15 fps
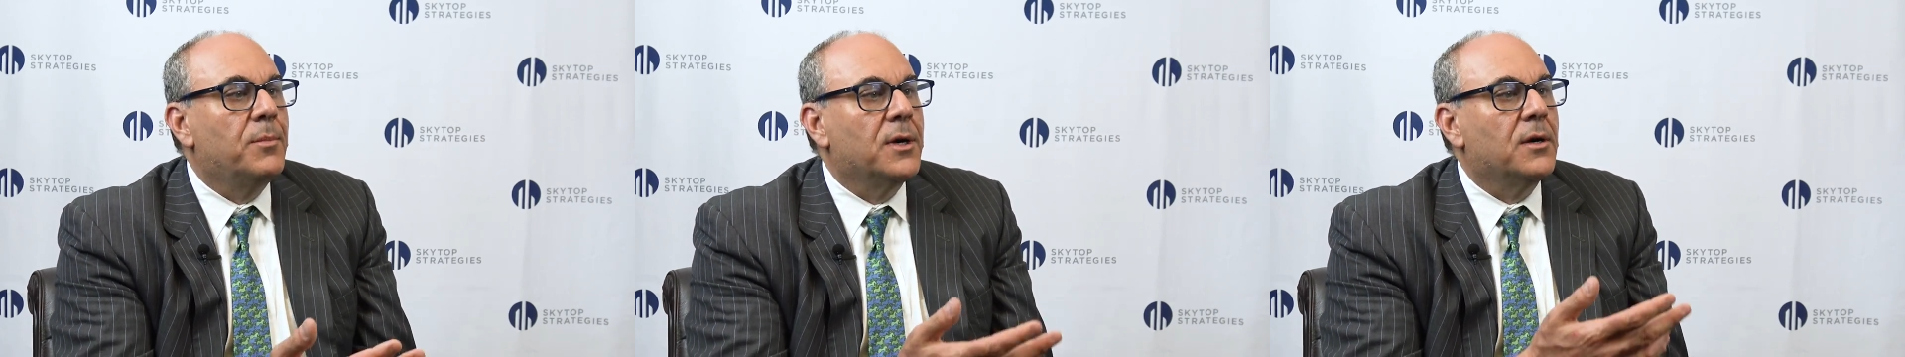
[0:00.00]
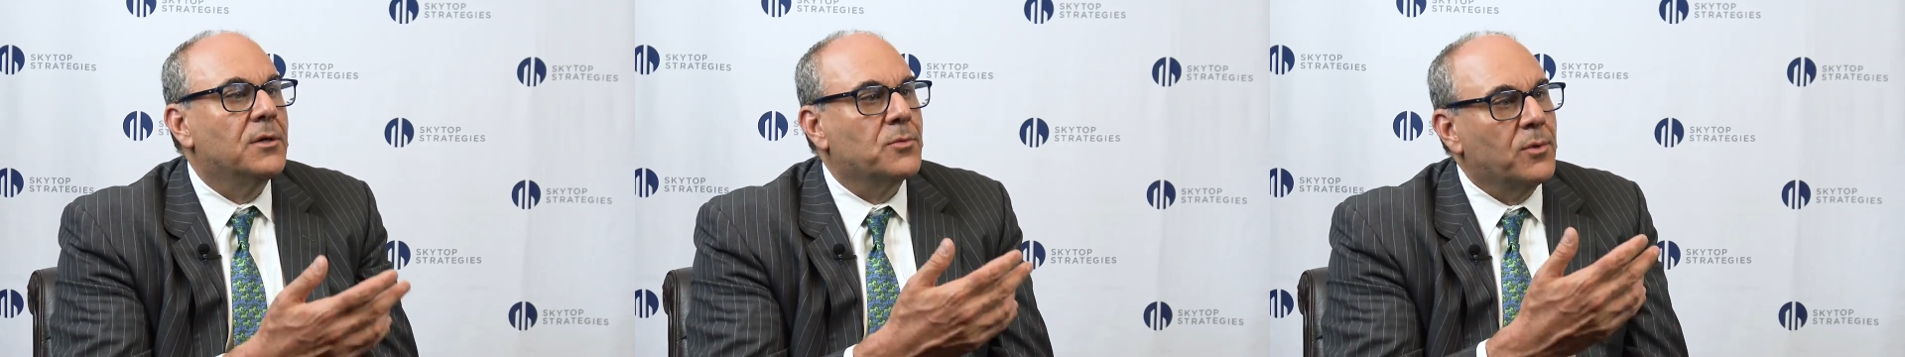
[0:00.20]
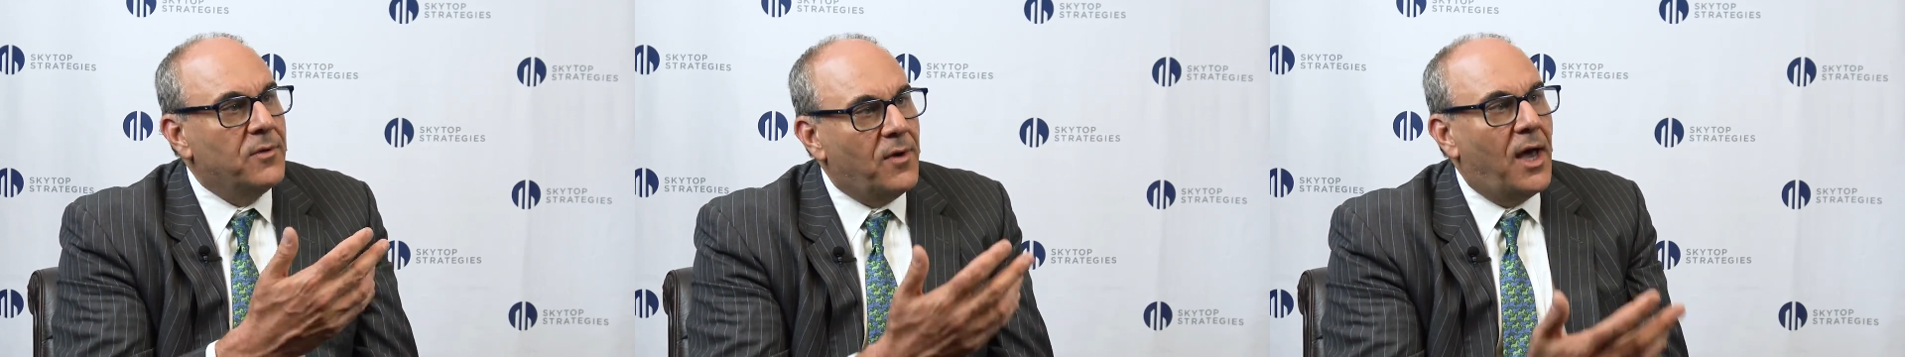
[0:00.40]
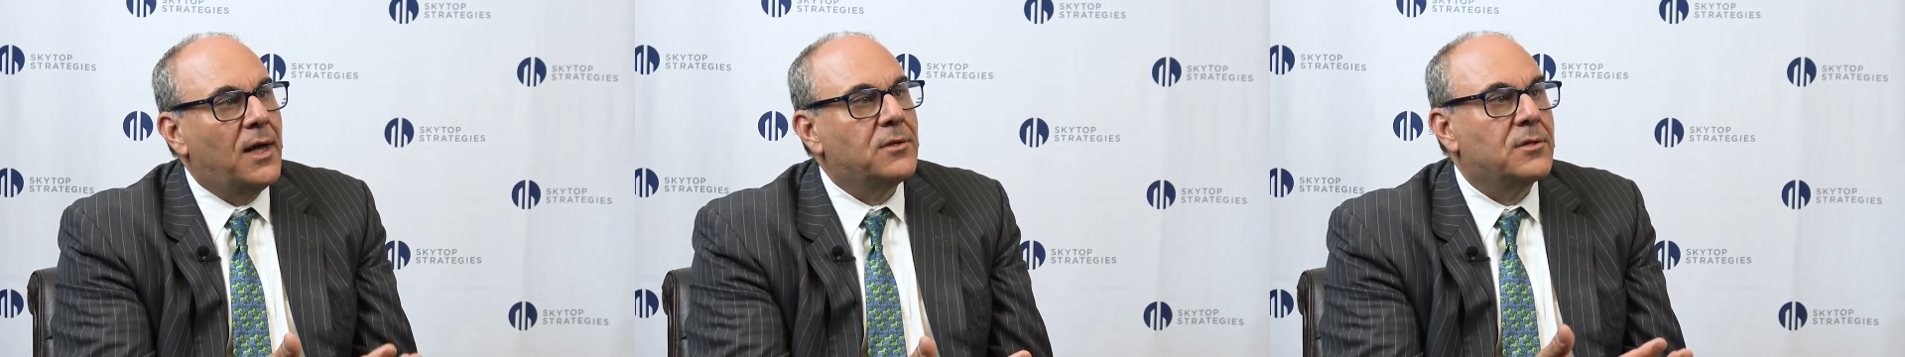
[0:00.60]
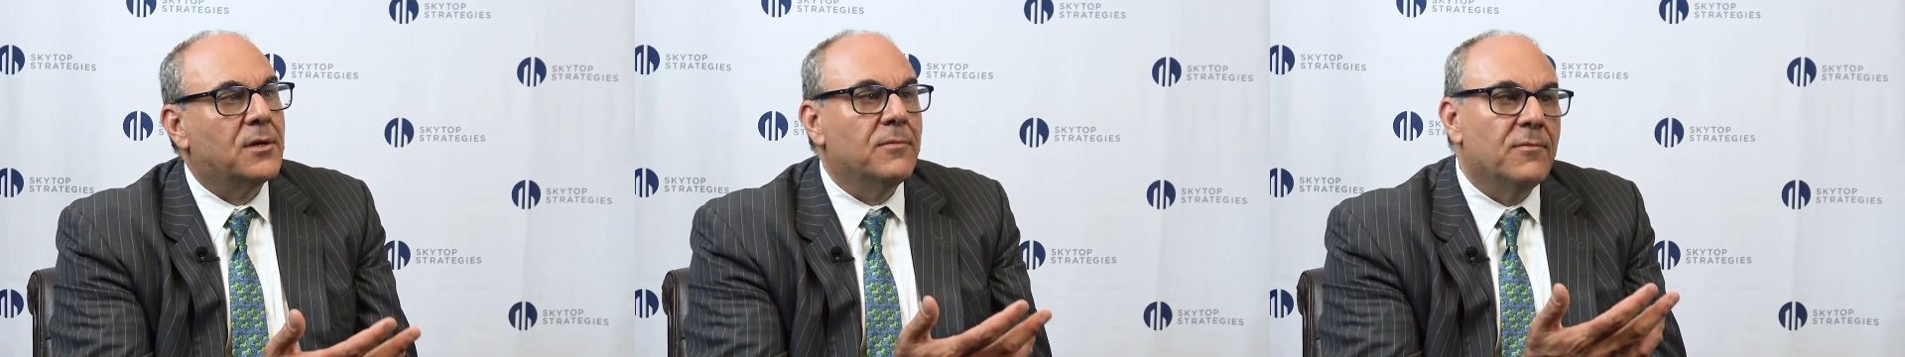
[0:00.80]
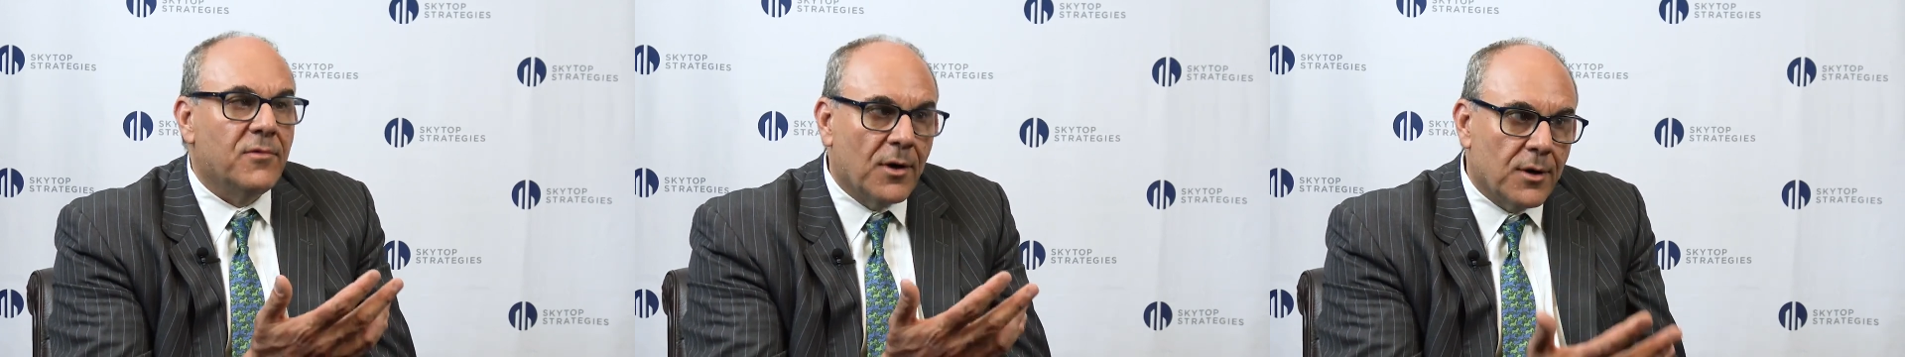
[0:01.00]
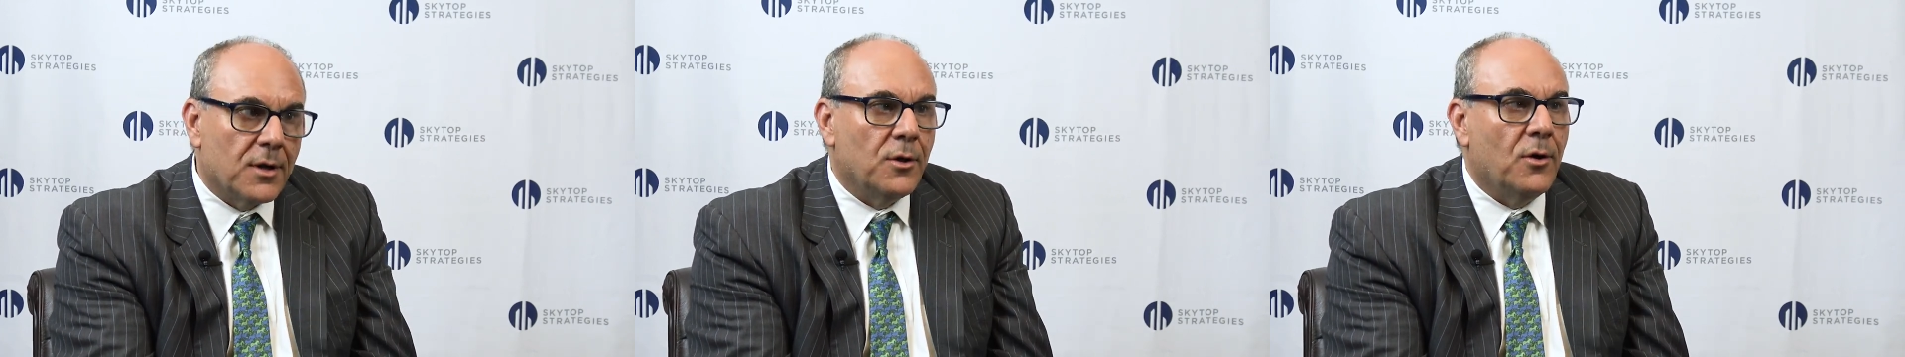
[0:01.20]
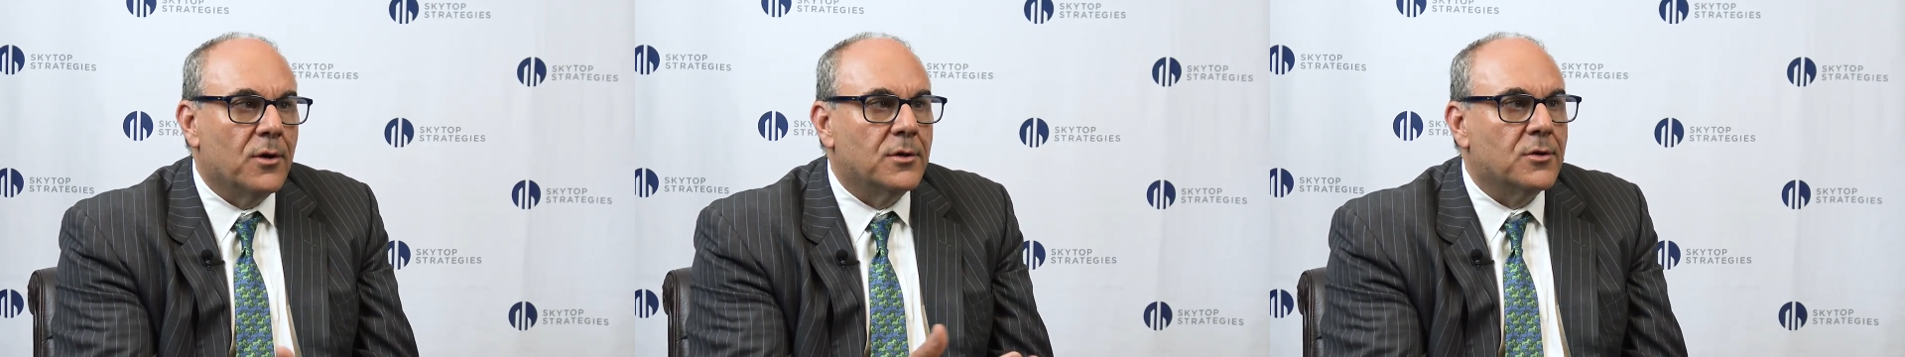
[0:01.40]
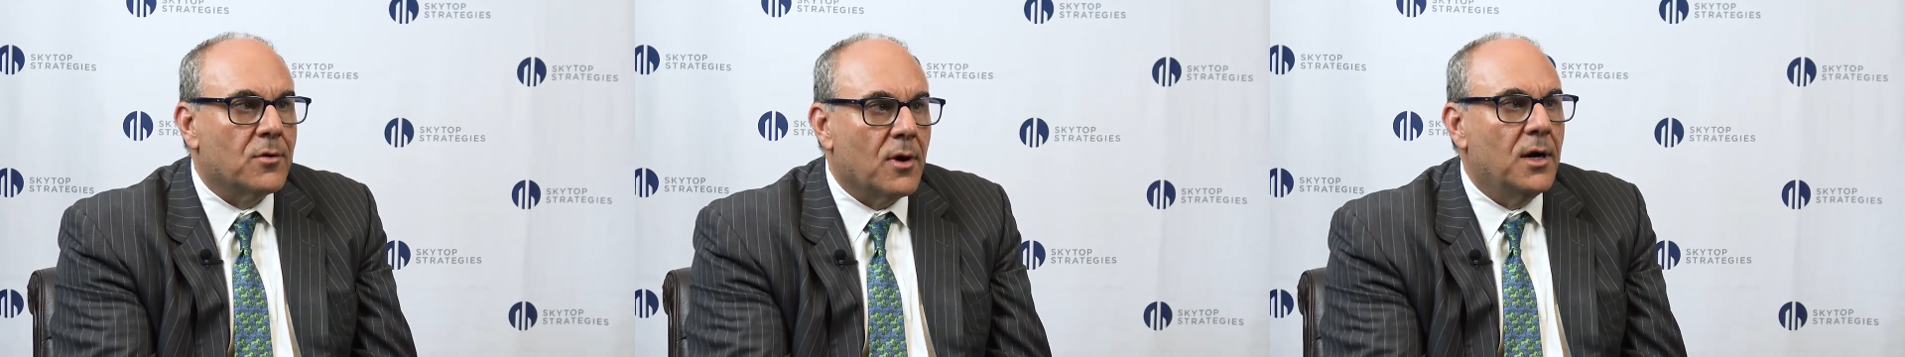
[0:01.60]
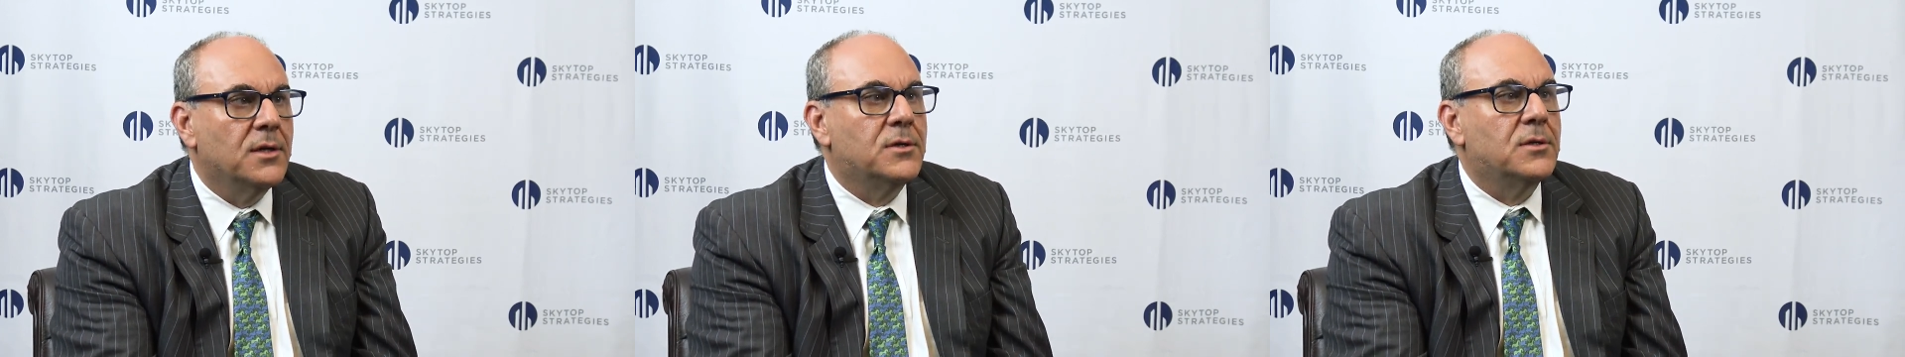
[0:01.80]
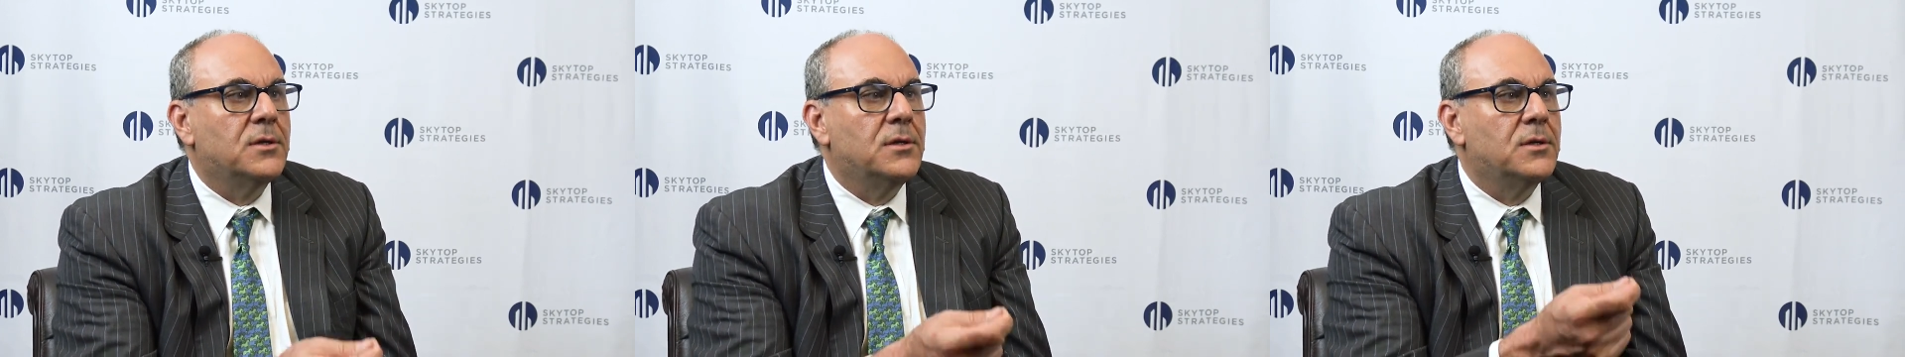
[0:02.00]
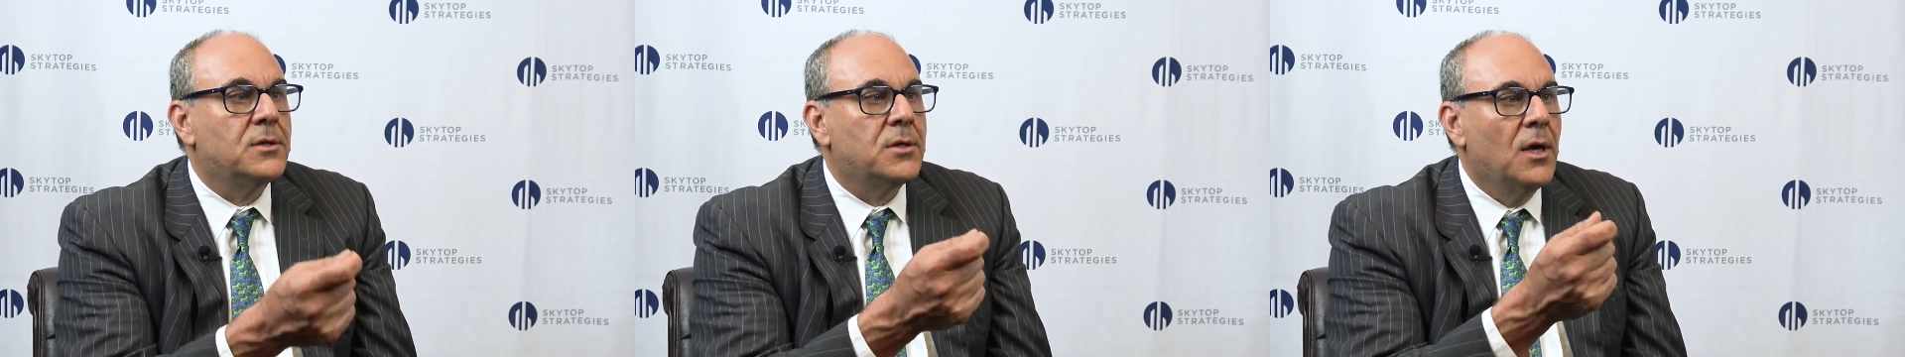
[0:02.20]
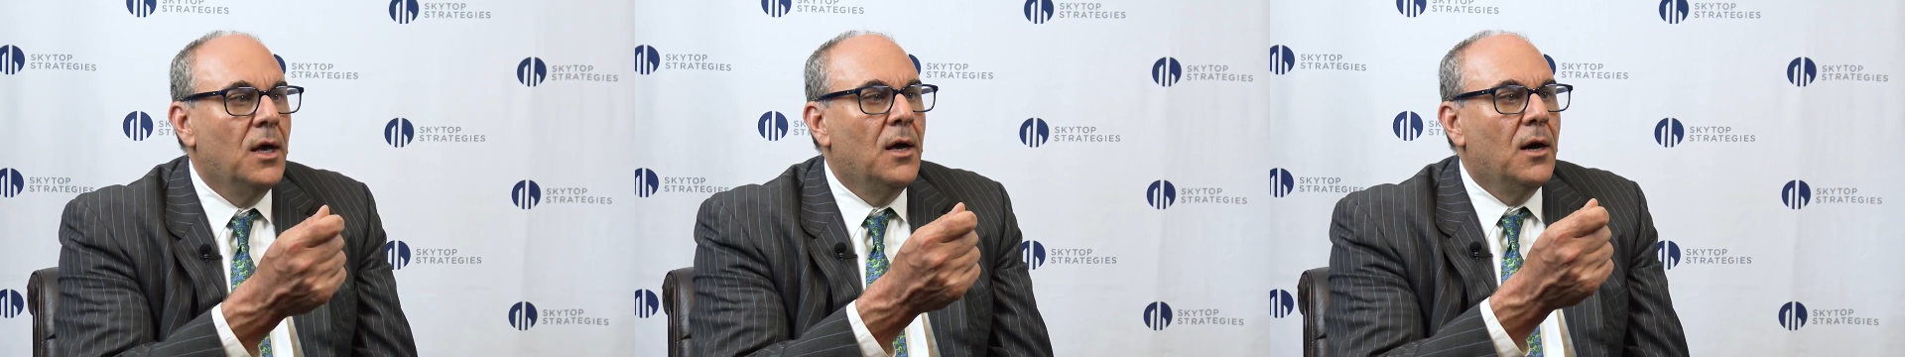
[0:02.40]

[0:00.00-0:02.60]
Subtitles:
because we've had some very large crises